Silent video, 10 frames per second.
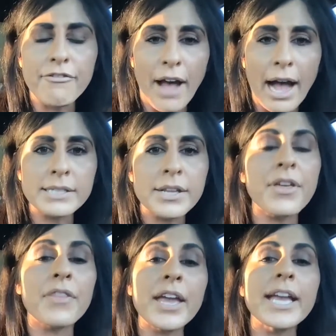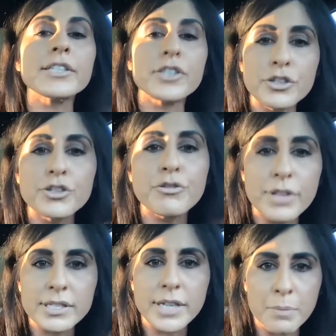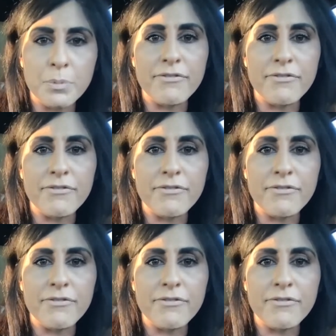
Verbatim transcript: fact that they get to do this type of